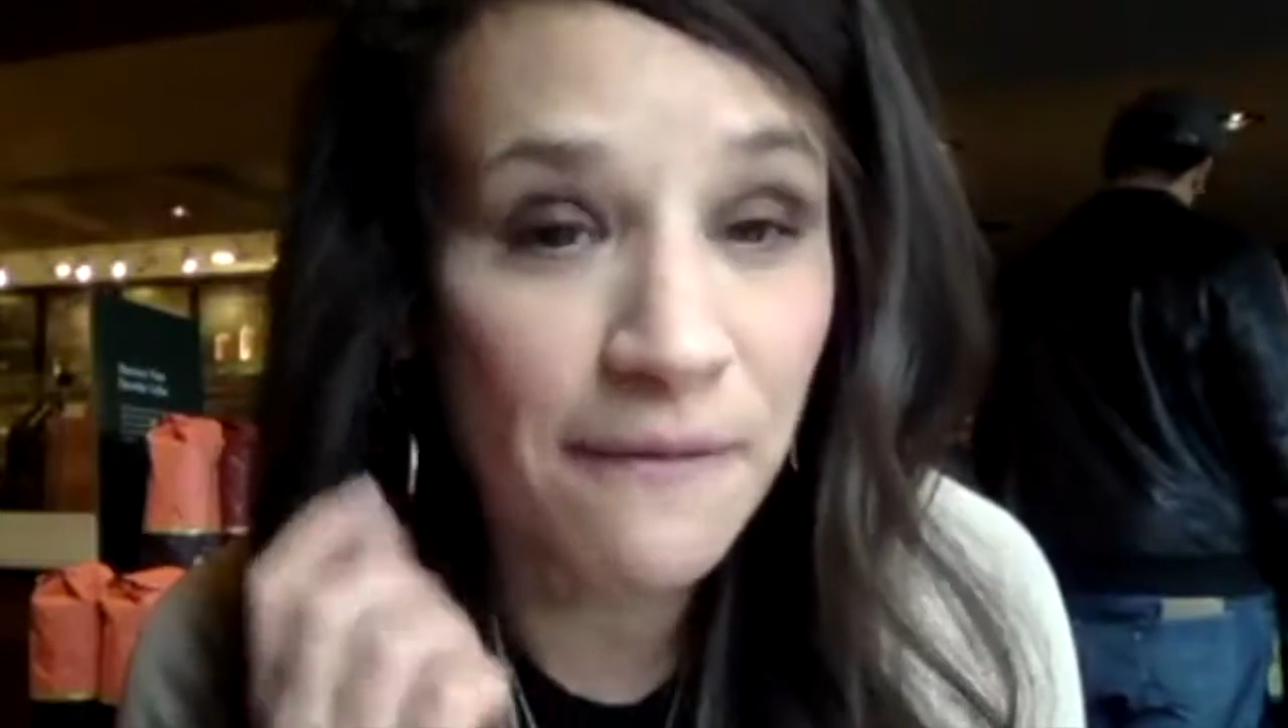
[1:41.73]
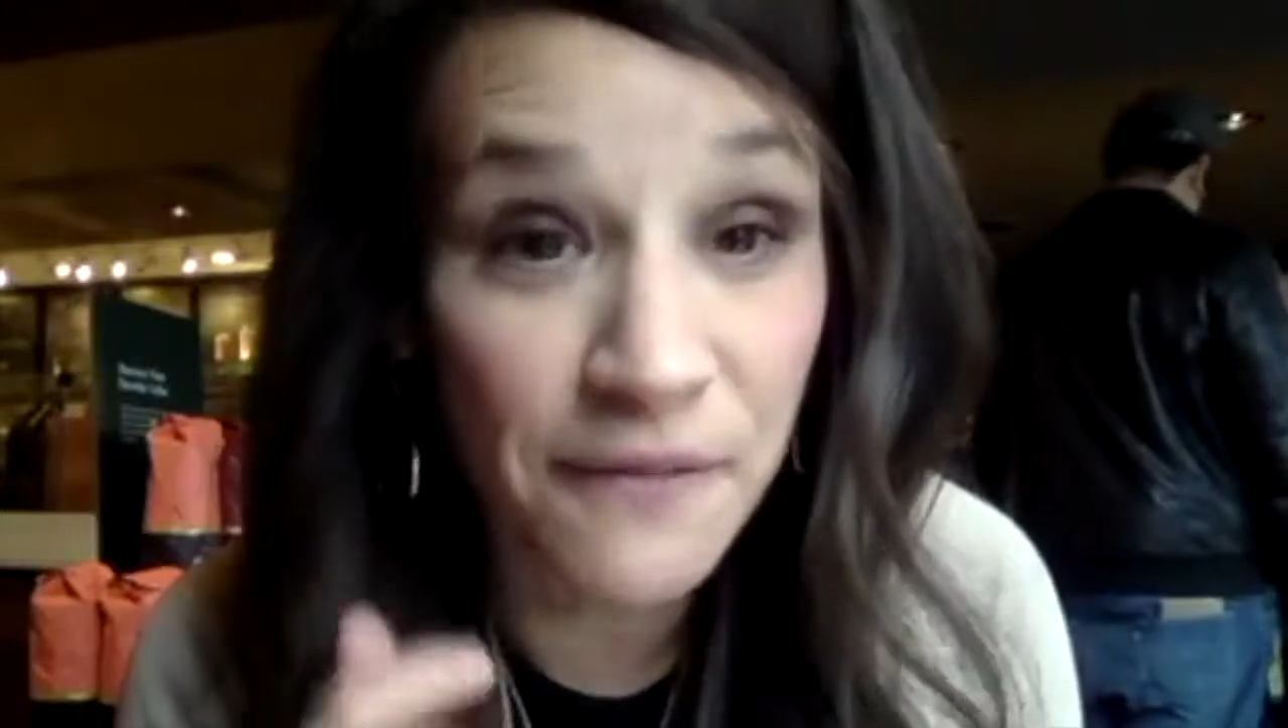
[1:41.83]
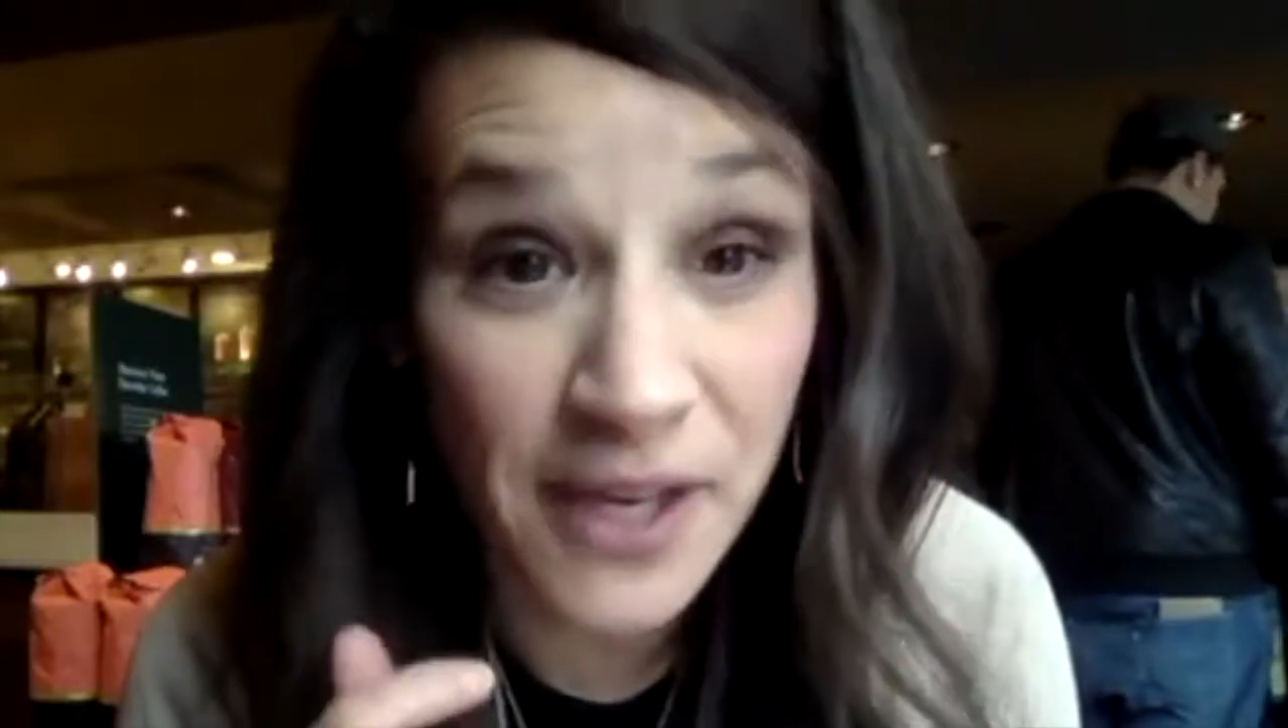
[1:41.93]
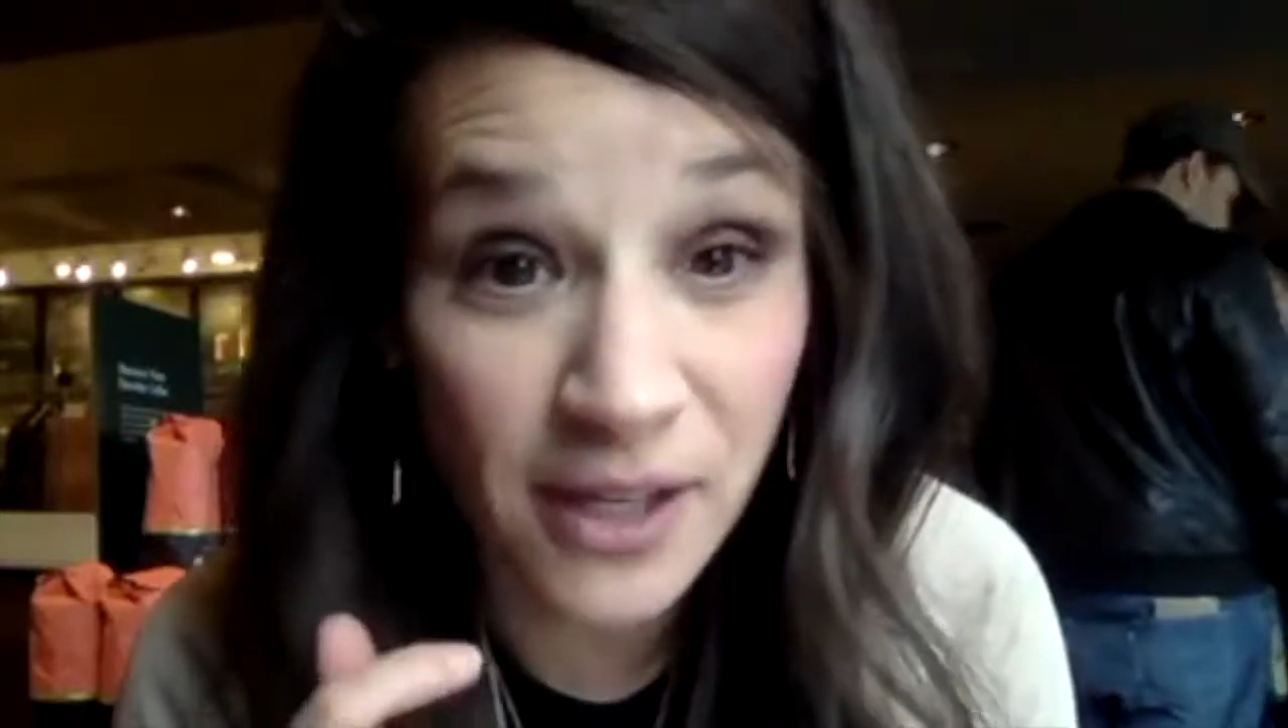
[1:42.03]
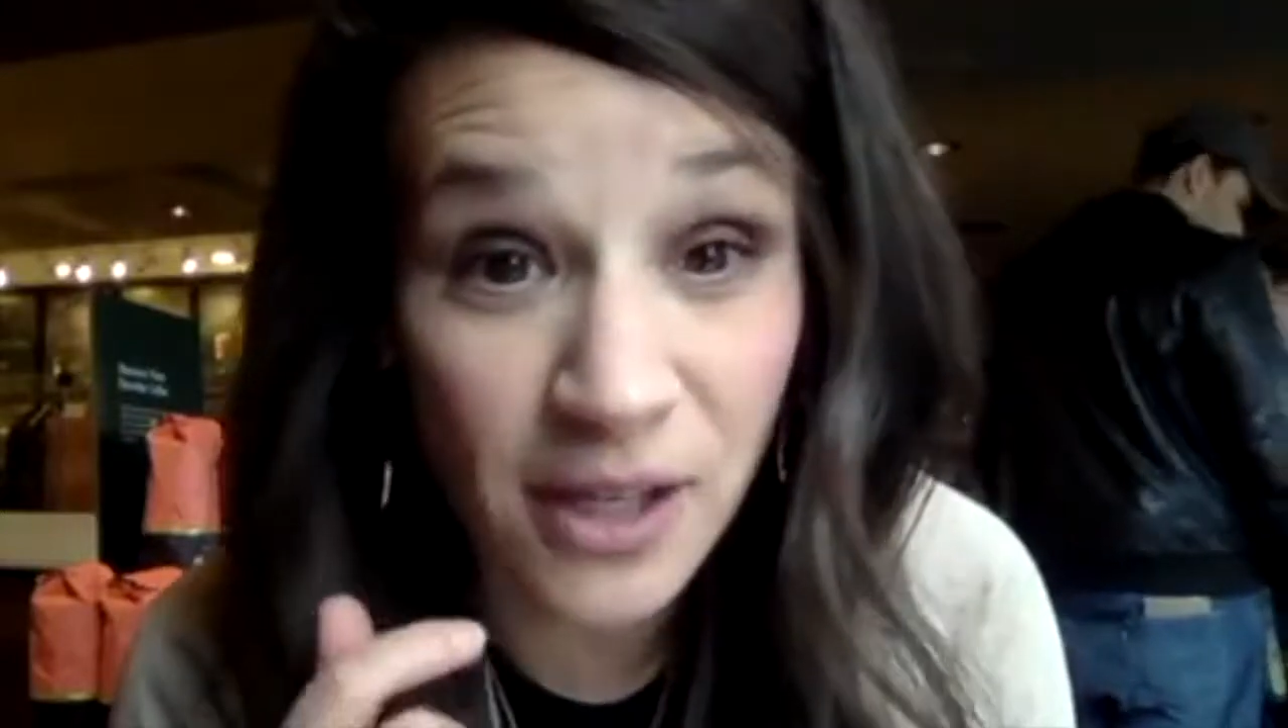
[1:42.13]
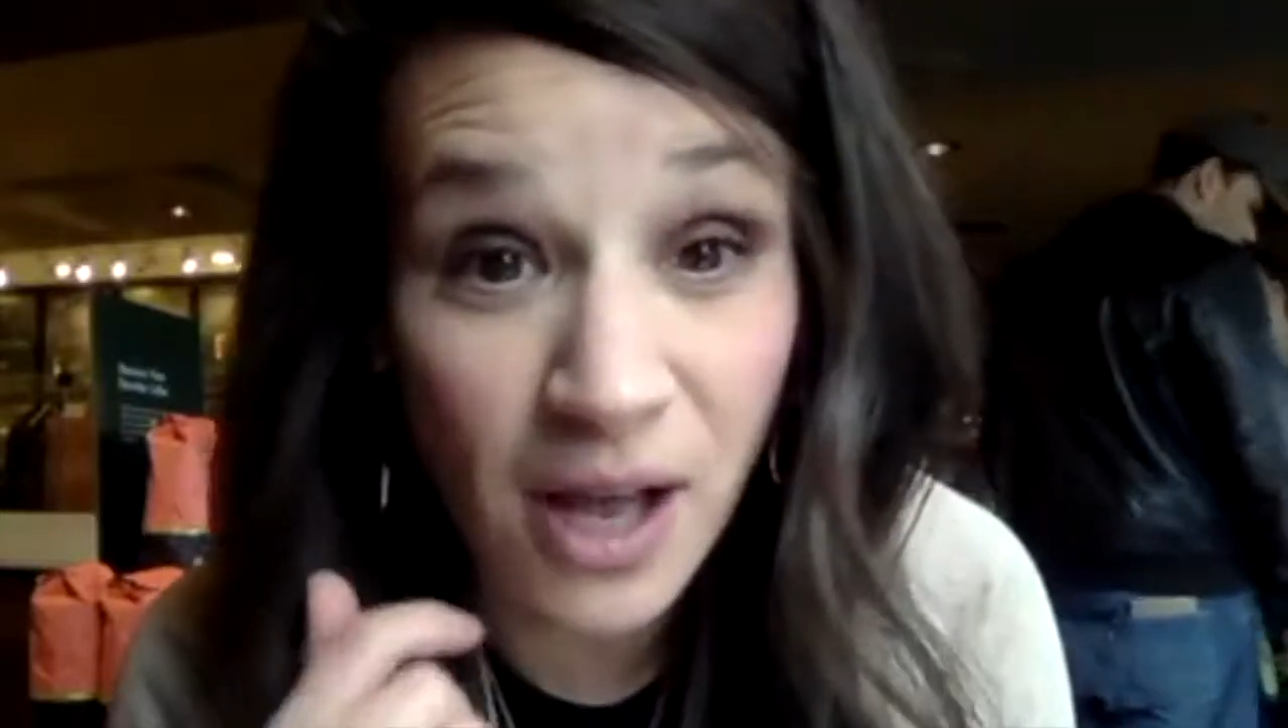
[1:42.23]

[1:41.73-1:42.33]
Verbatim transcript: feel